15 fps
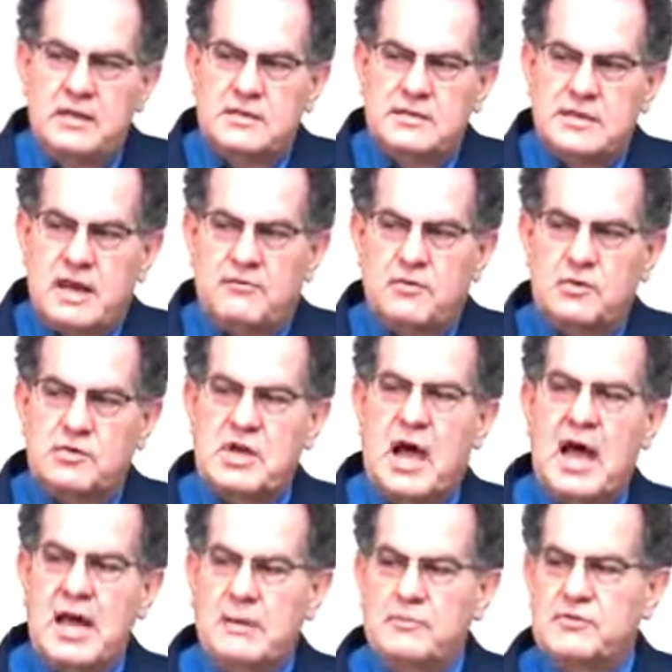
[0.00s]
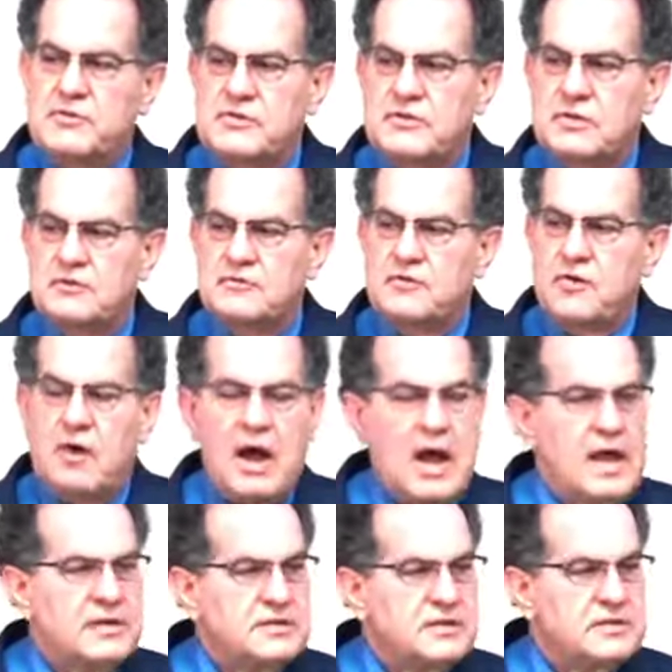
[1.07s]
several types of
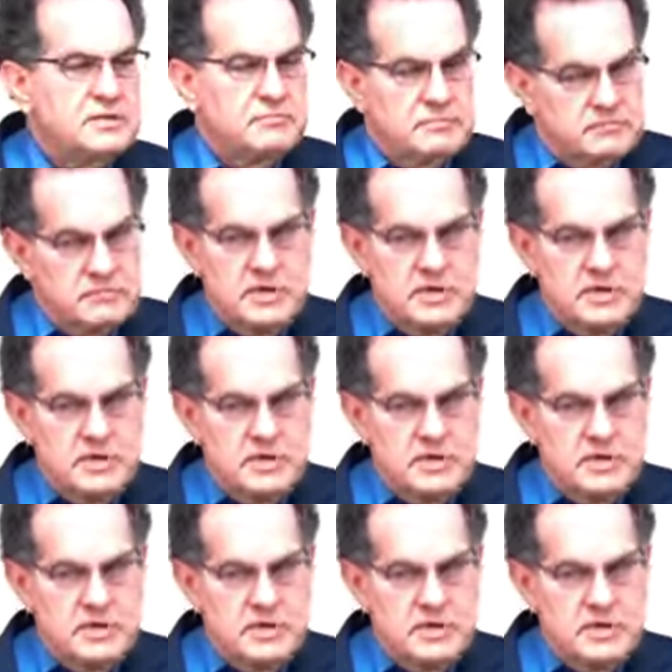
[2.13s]
Christ.